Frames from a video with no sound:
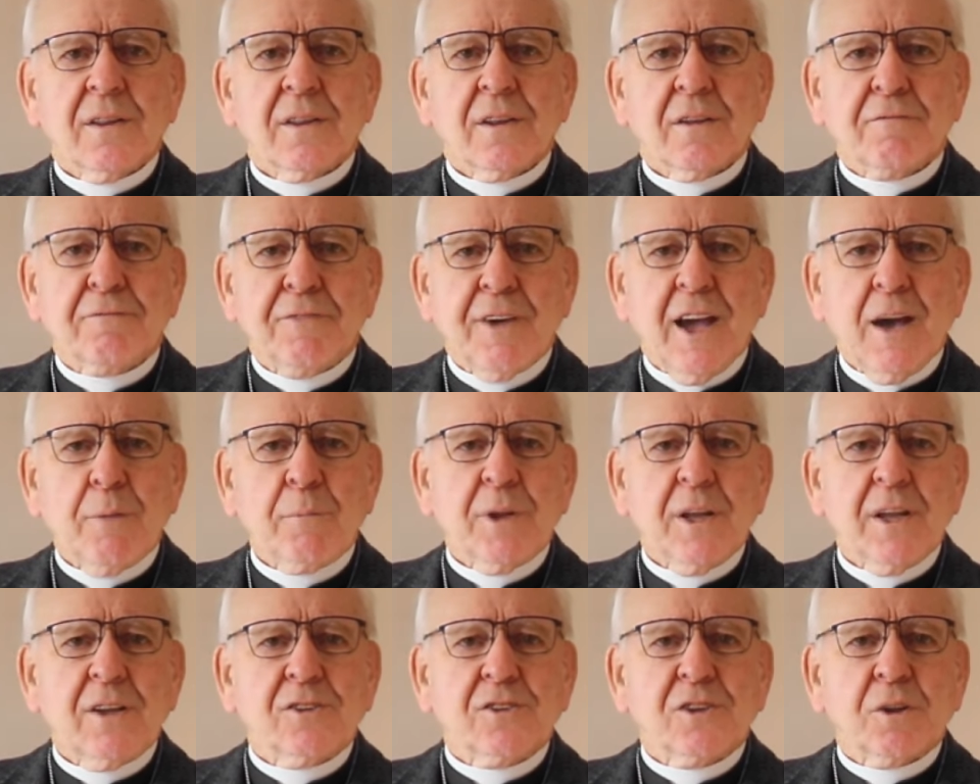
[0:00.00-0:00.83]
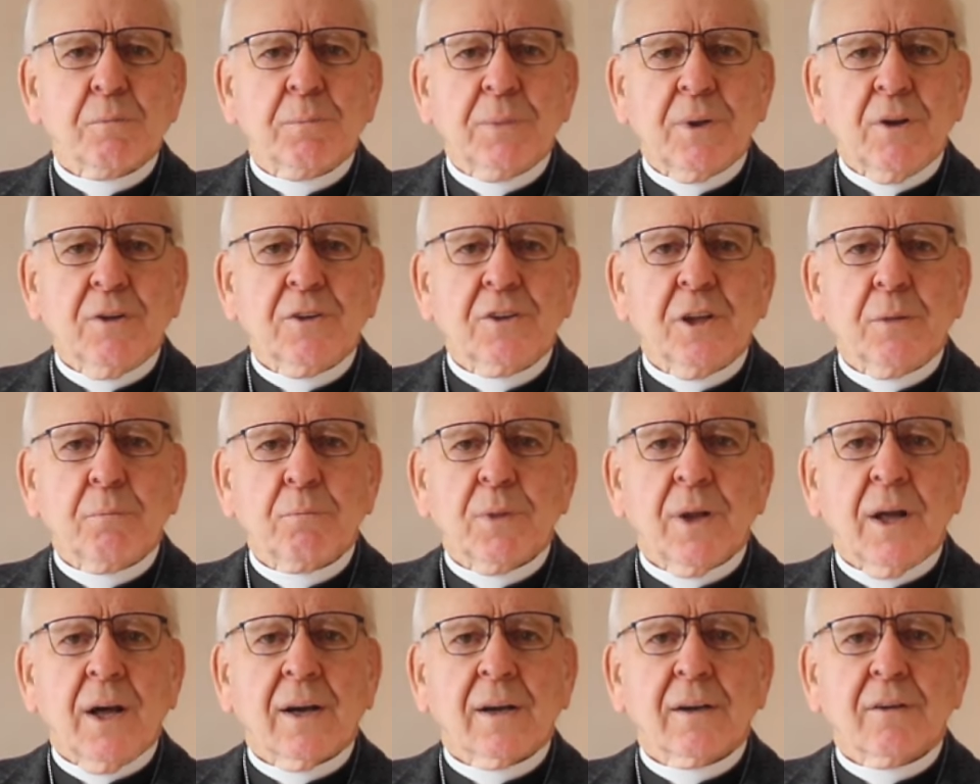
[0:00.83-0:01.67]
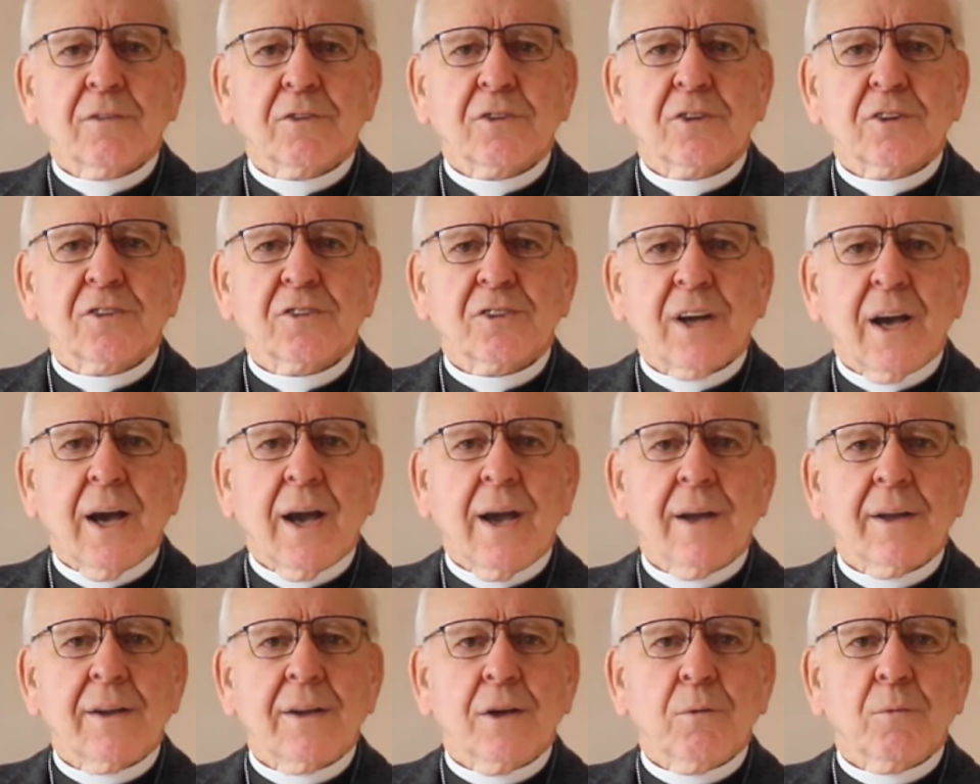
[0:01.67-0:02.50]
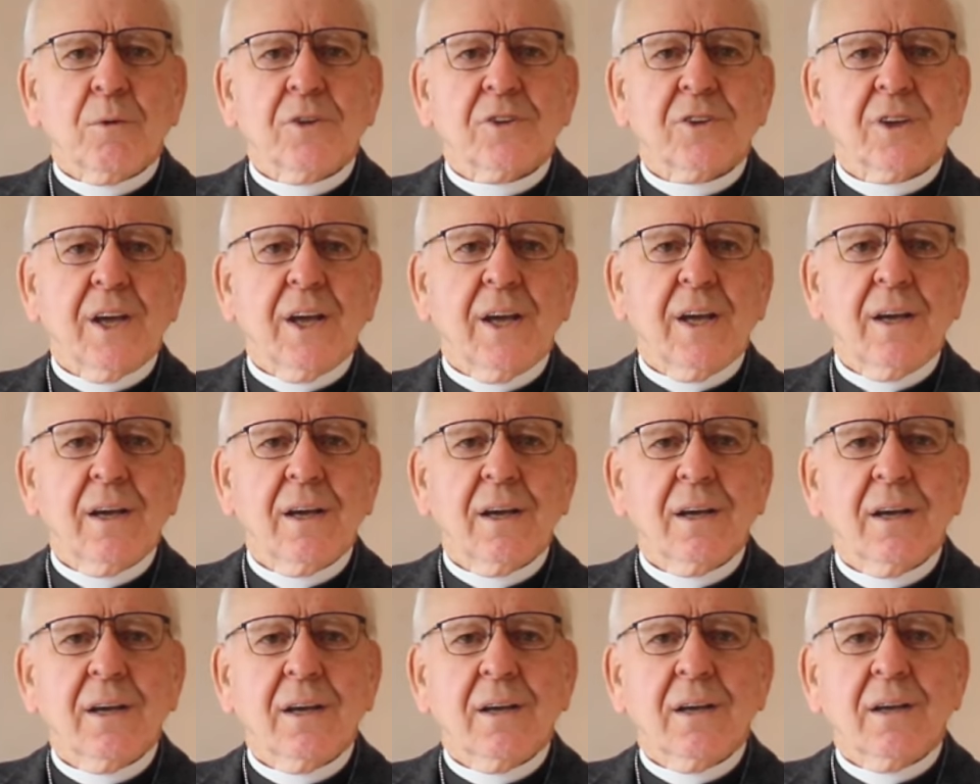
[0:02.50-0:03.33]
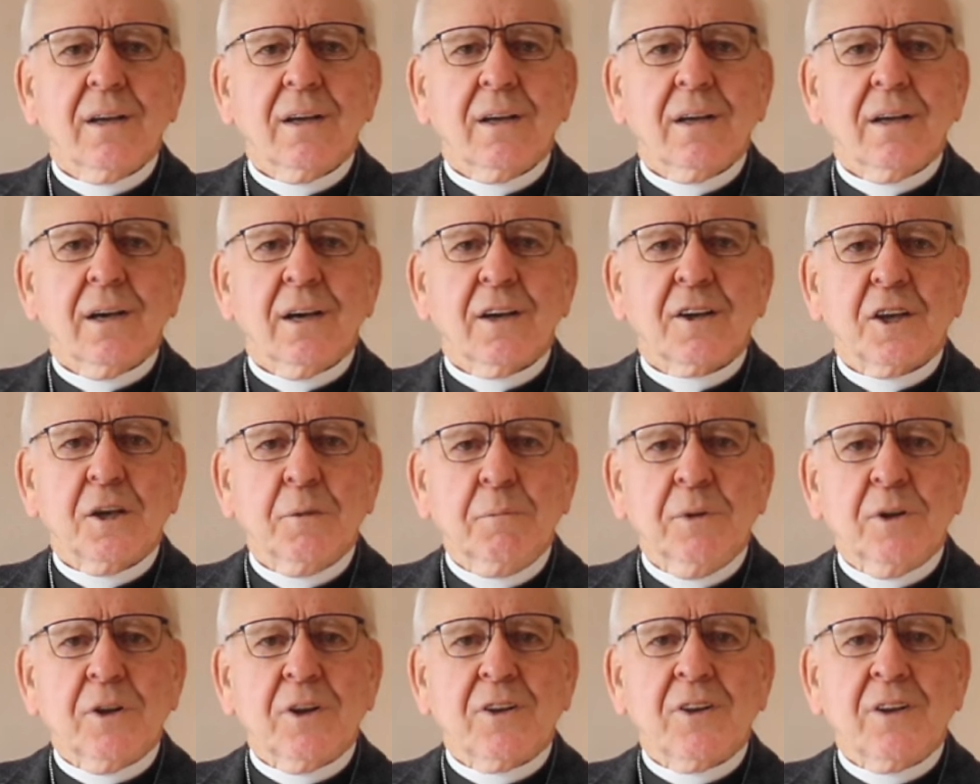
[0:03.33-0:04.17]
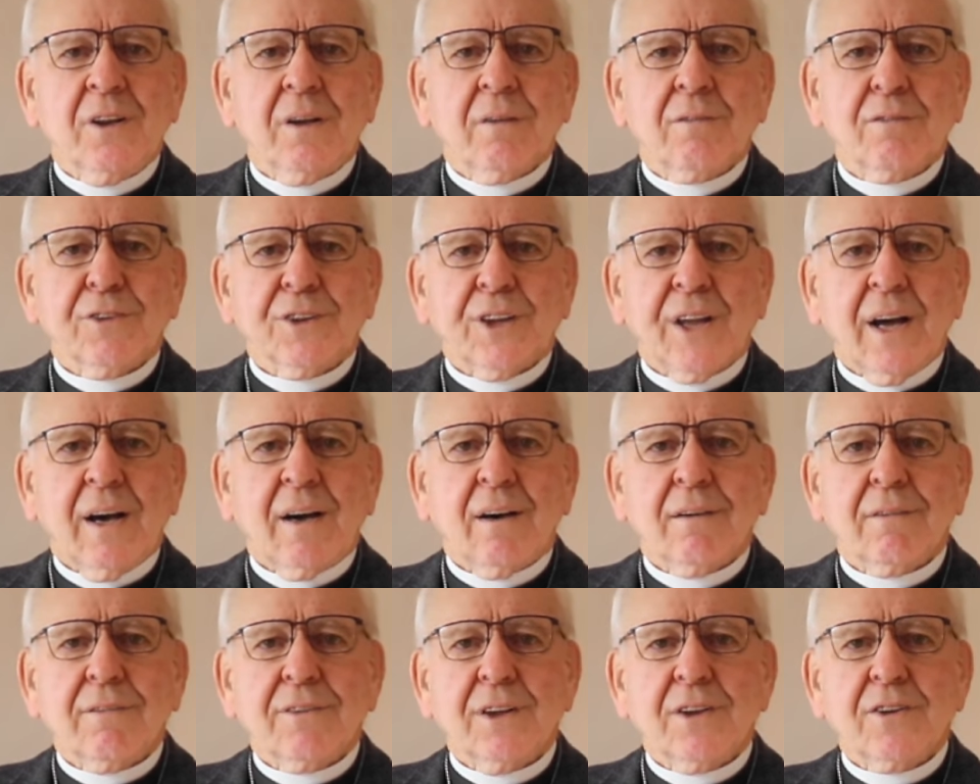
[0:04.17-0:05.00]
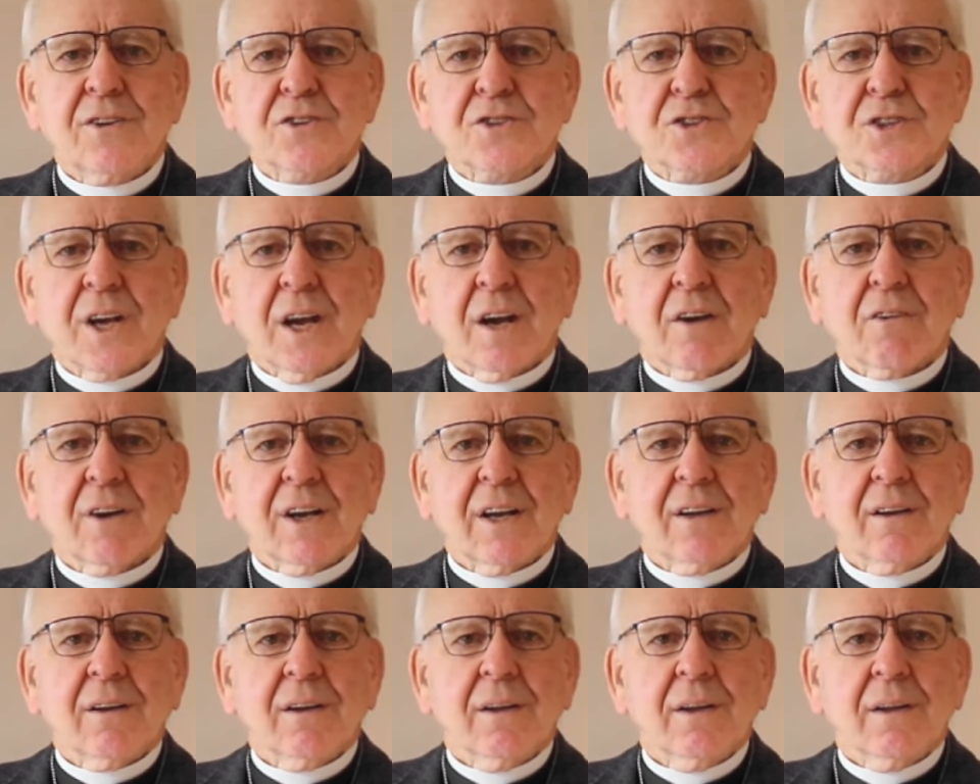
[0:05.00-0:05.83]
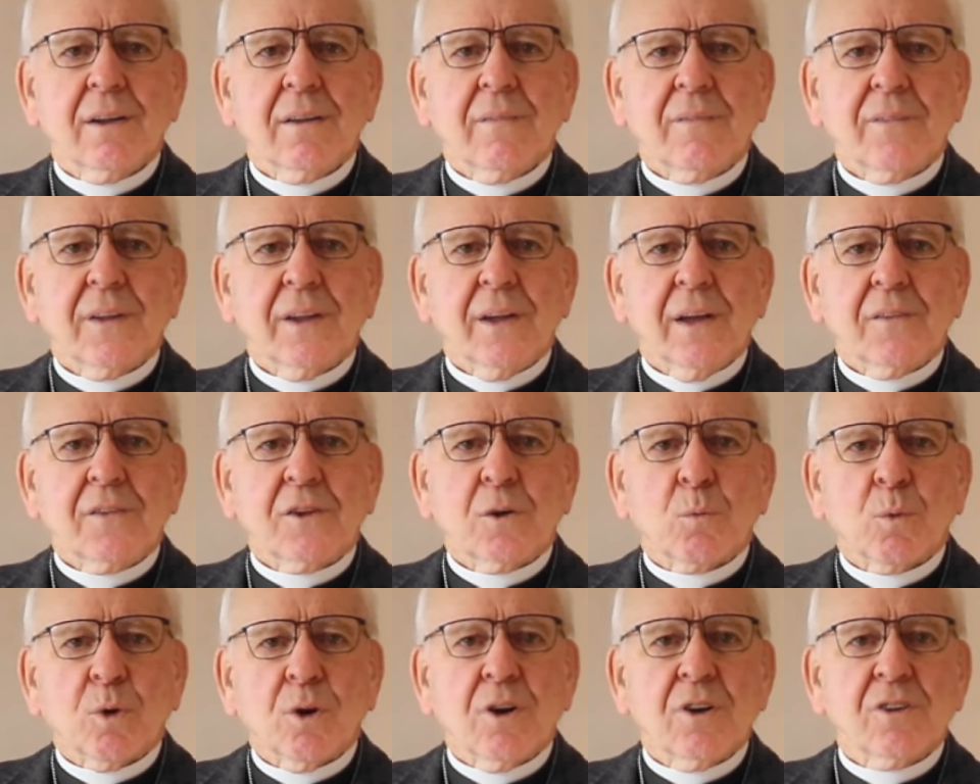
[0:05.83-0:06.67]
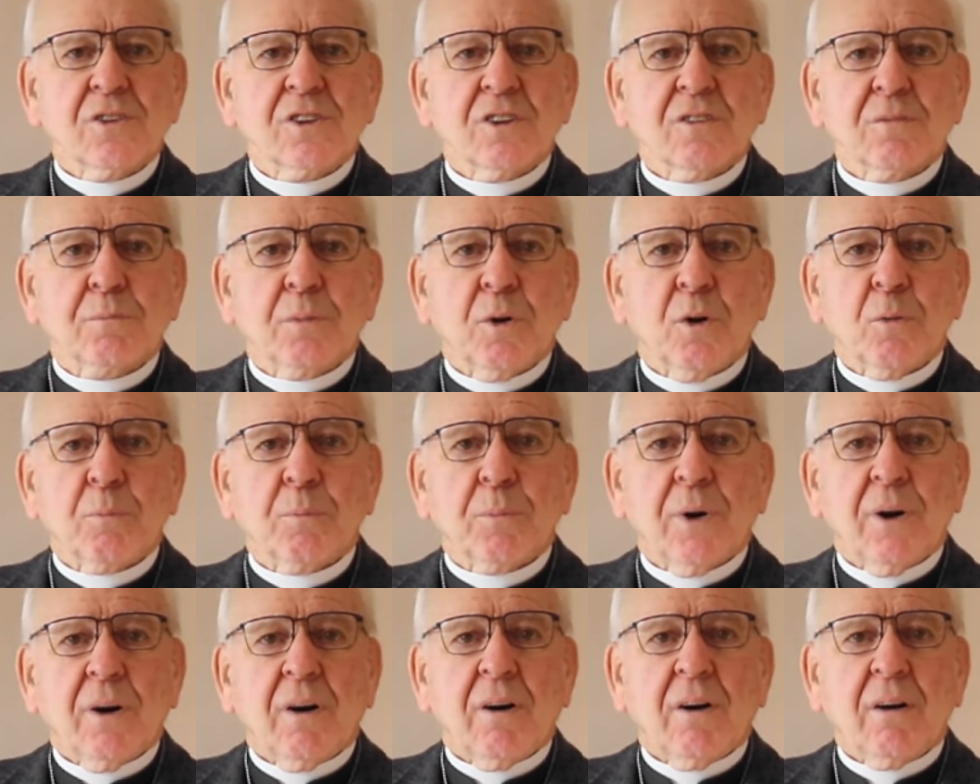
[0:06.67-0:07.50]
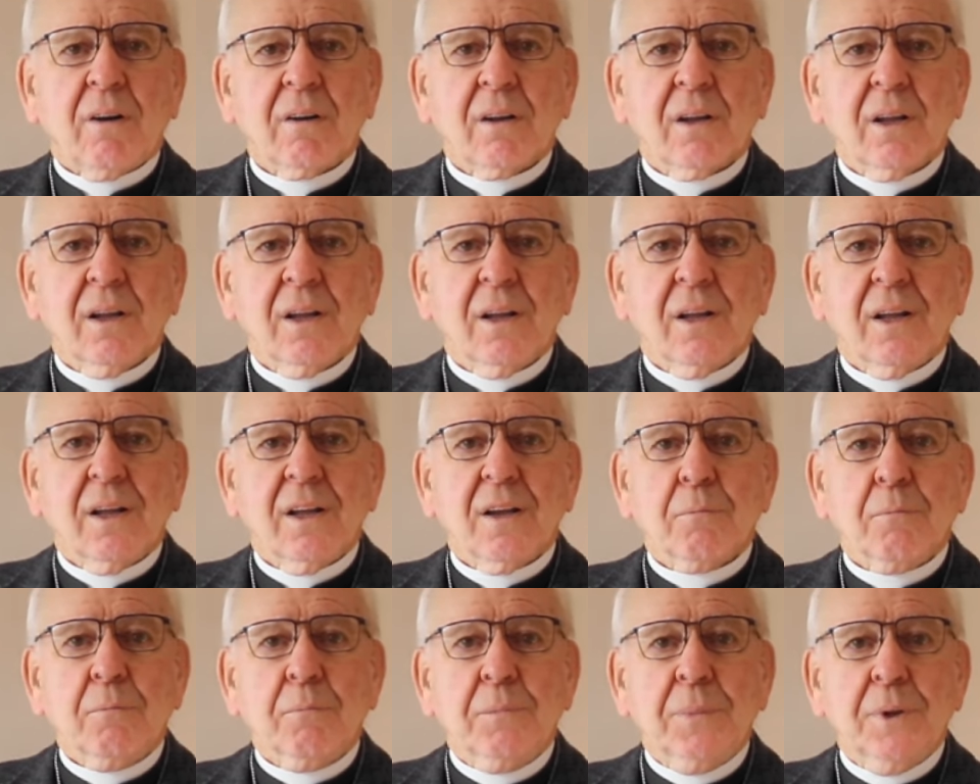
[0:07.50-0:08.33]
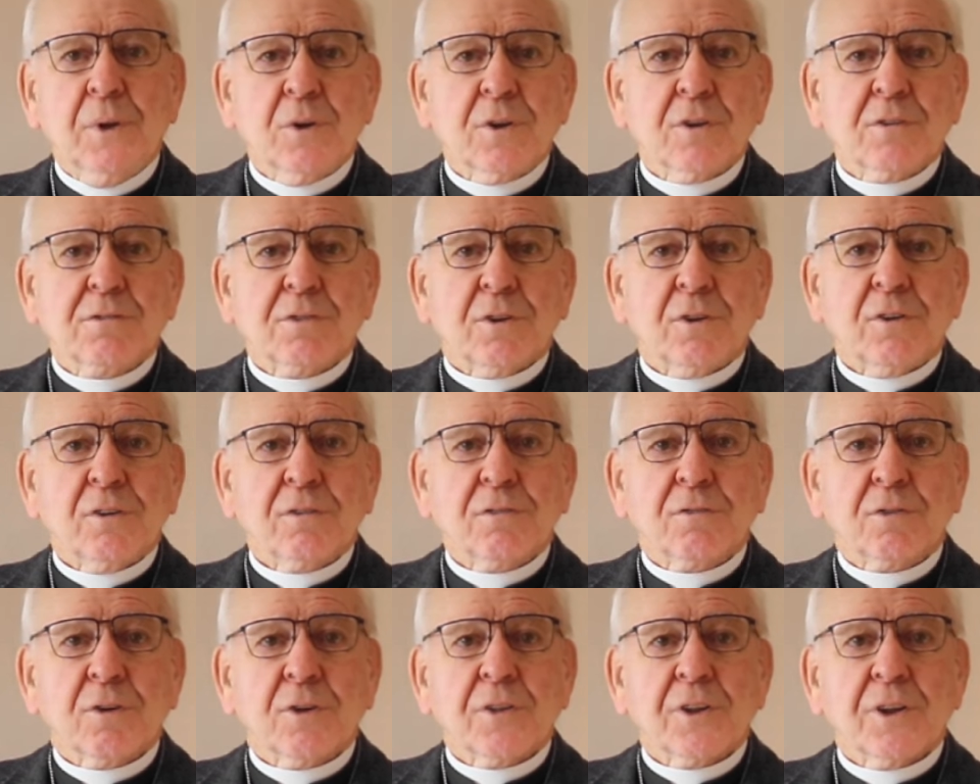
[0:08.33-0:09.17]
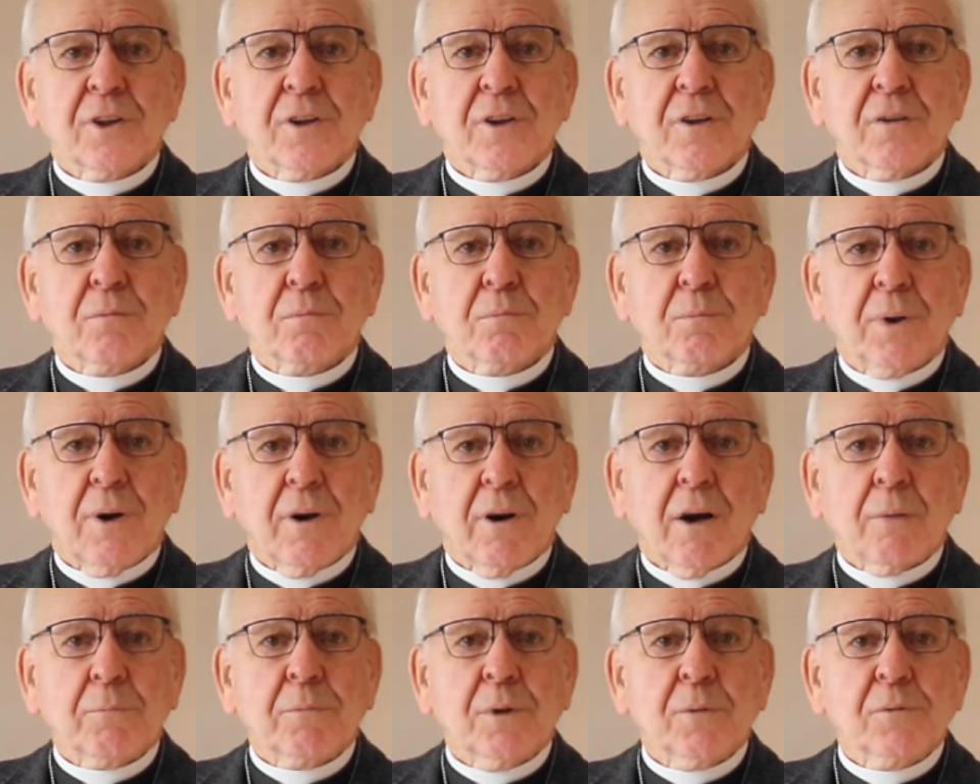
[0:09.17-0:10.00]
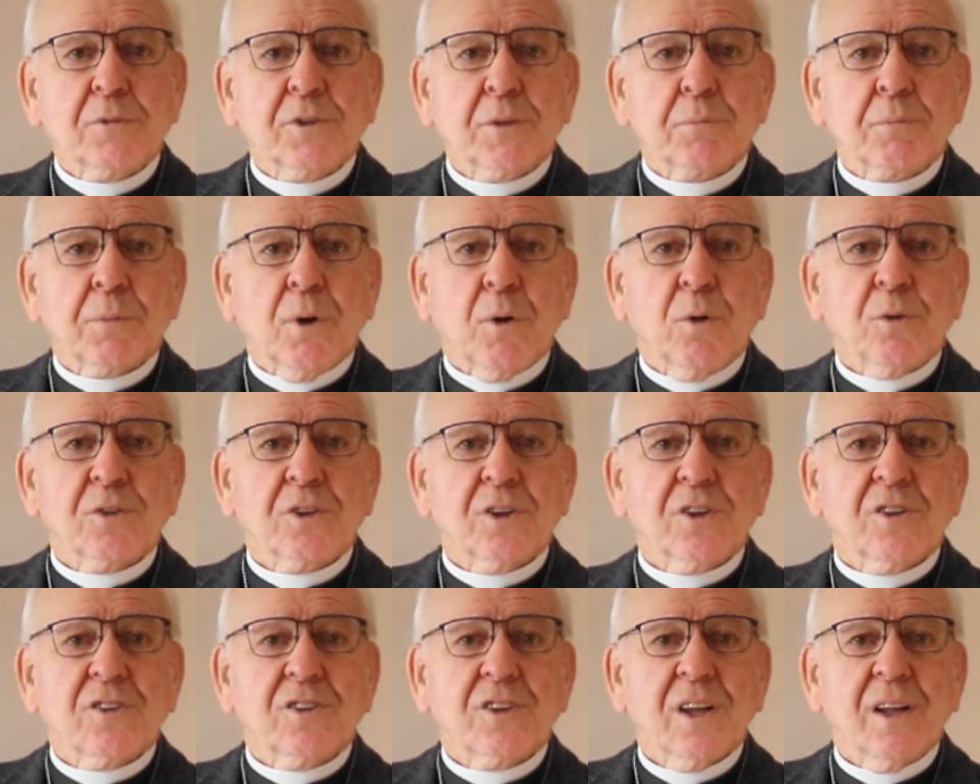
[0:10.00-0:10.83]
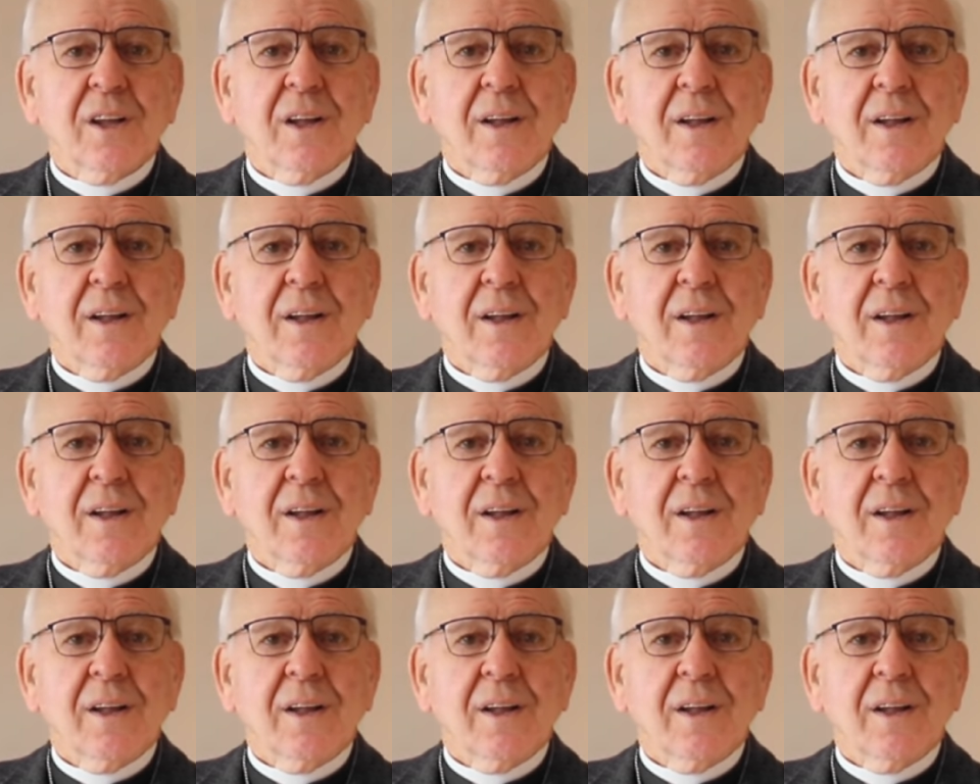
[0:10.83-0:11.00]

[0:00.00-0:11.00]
The family is the building block of society, we say, a community of love and sharing, in the words of Pope Paul, beautiful for the problems it poses